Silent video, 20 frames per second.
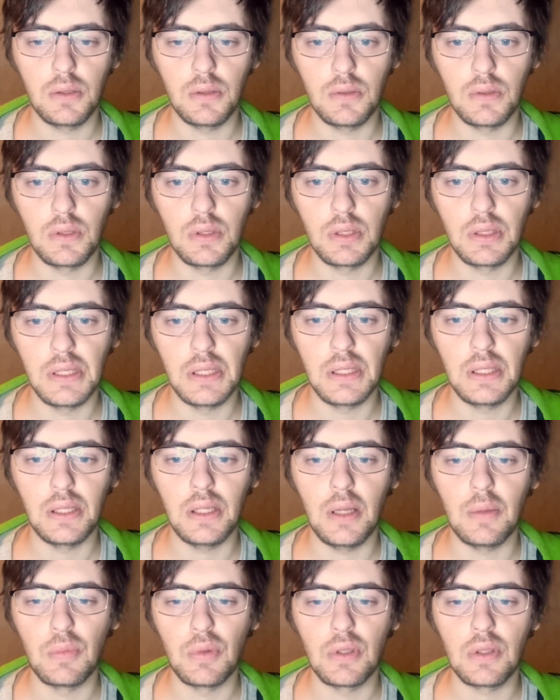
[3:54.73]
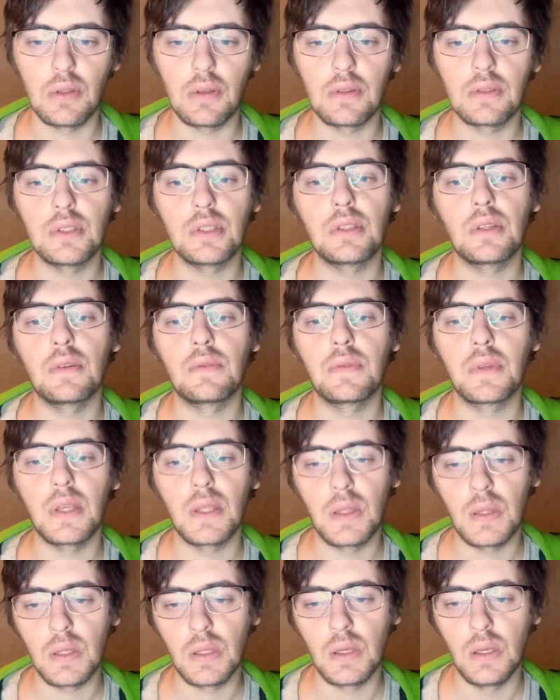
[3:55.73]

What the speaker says: or little amounts of it,